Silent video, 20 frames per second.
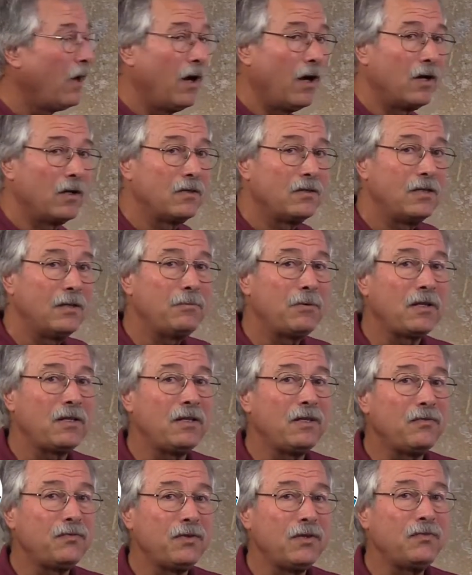are
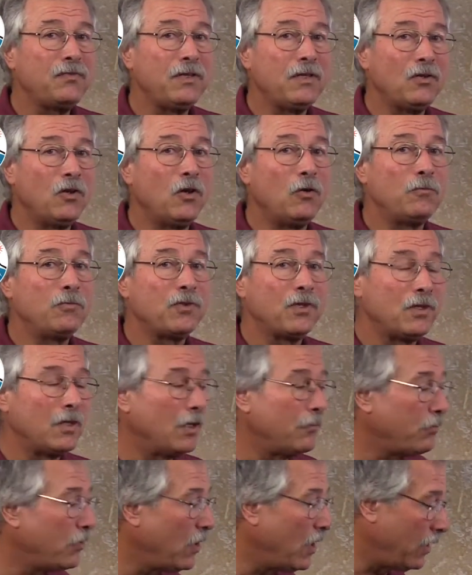typically 50 ohms in
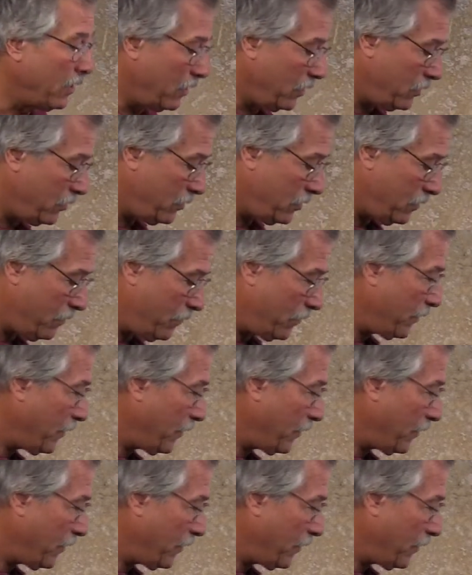our products.